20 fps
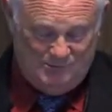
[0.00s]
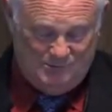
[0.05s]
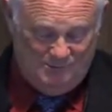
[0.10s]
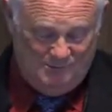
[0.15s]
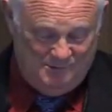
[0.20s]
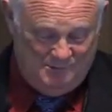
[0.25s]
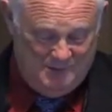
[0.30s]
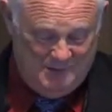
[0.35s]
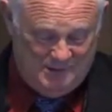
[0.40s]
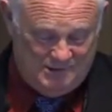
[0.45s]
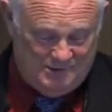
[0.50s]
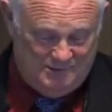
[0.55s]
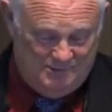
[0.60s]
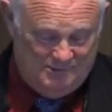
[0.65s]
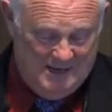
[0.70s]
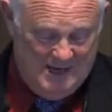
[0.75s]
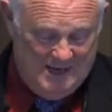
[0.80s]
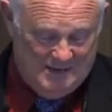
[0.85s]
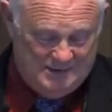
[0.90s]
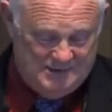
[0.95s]
who administer
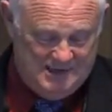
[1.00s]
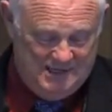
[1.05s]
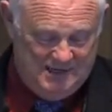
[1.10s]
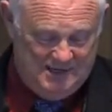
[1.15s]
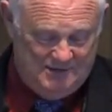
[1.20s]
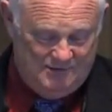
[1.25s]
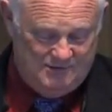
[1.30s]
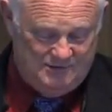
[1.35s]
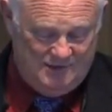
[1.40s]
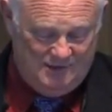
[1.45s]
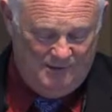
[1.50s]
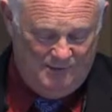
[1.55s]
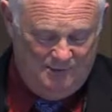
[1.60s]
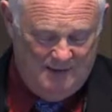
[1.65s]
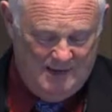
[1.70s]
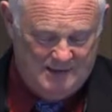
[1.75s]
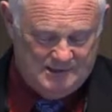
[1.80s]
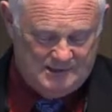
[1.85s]
that take, took it away.